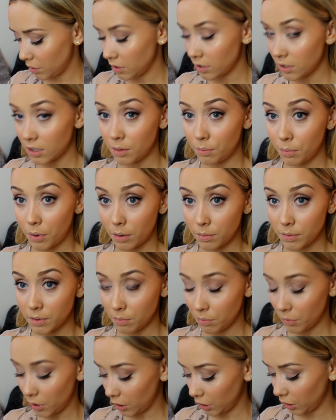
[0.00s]
just going to pop
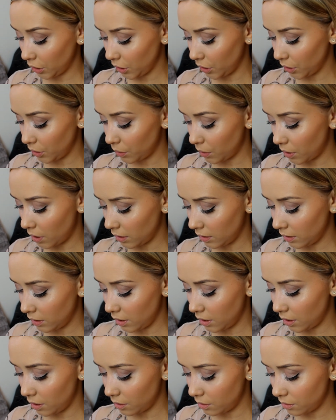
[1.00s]
some glue on
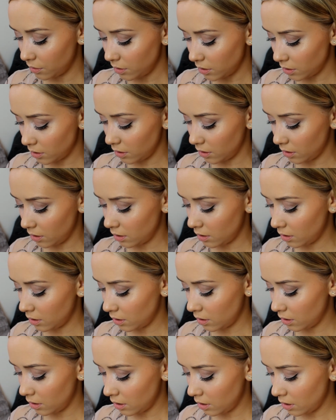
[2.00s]
those.
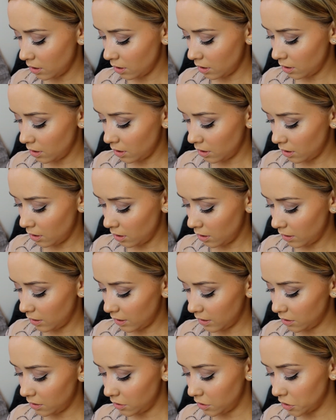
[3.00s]

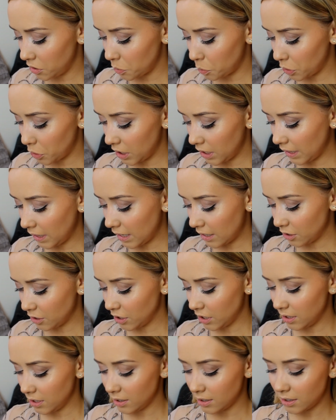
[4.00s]
They're such pretty
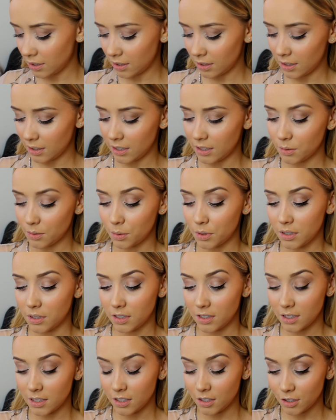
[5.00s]
lashes. These
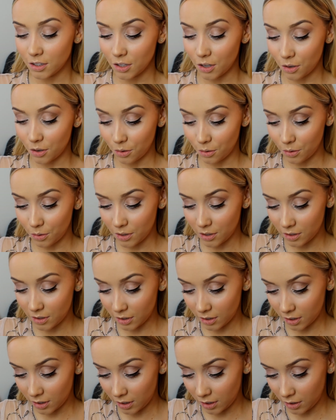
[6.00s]
ones are so
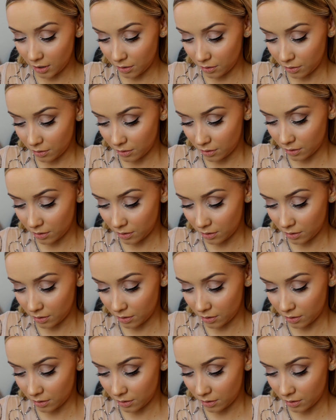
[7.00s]
cute.